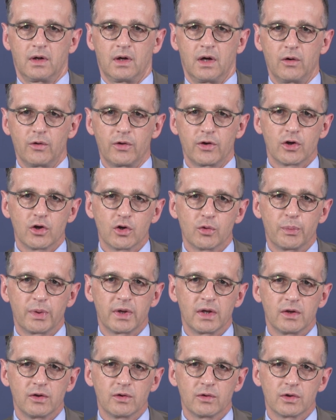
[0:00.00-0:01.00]
How the
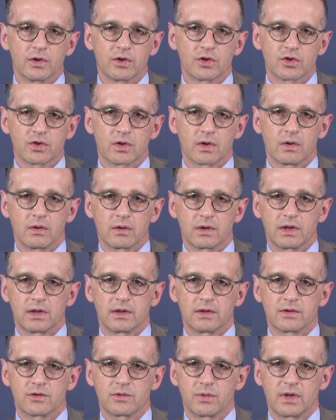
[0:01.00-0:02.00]
European Union should look
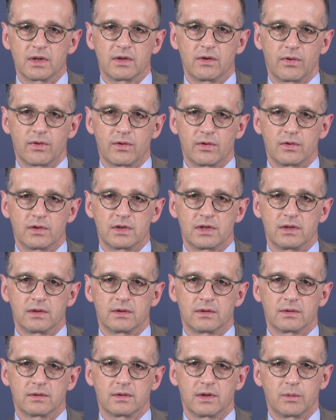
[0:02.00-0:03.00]
in 2030
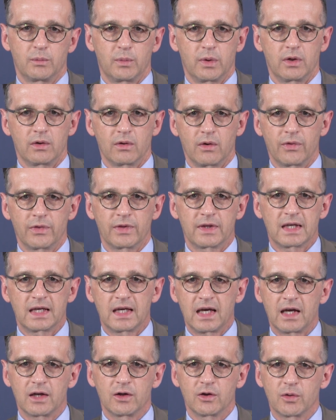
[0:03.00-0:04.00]
and beyond
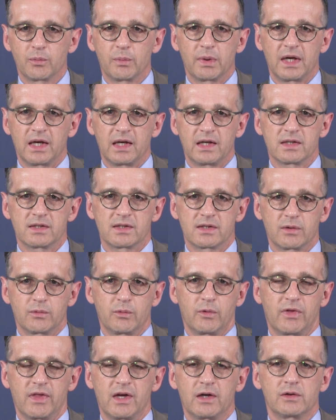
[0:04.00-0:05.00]
cannot be answered
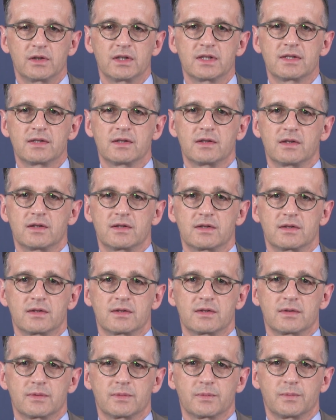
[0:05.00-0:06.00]
without its
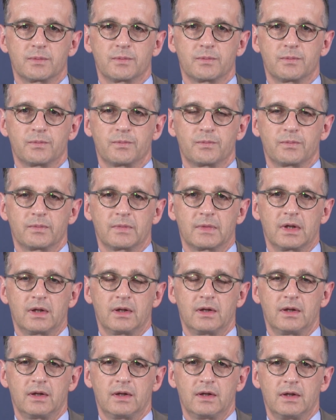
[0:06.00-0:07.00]
citizens.
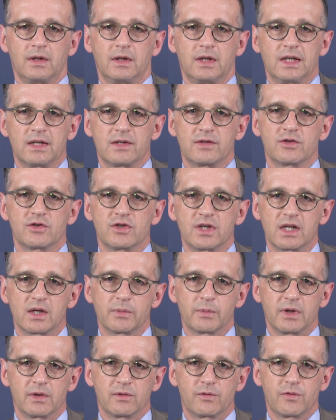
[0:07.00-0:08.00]
Ladies and
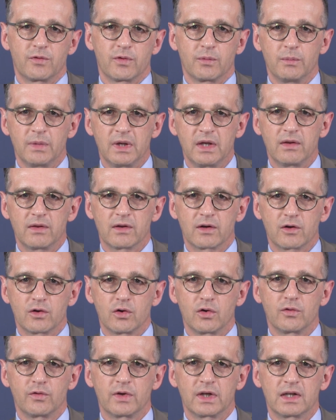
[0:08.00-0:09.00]
gentlemen, for me, the
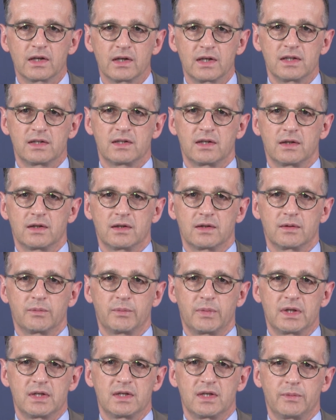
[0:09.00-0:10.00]

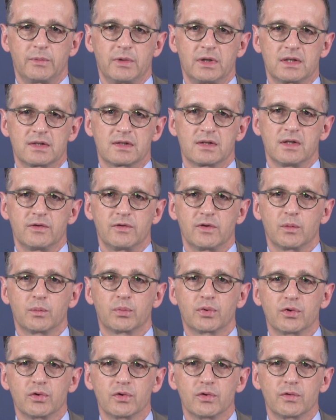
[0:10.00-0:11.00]
COVID-19 pandemic is living
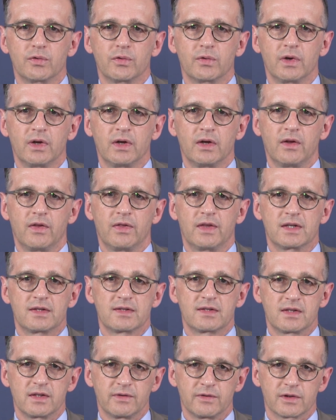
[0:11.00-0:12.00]
proof that
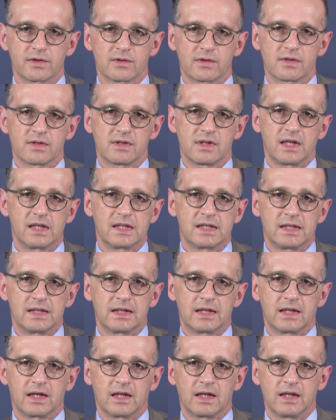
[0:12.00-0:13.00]
civil
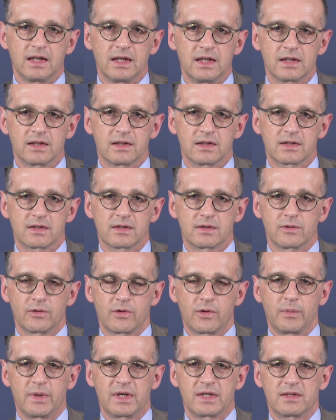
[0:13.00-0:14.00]
society can lead us to
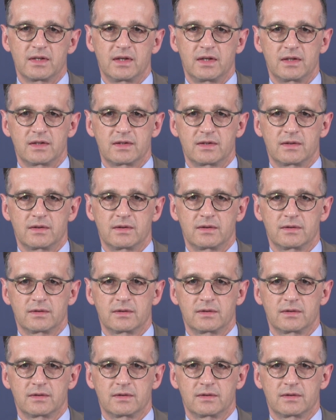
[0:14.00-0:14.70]
the best answer.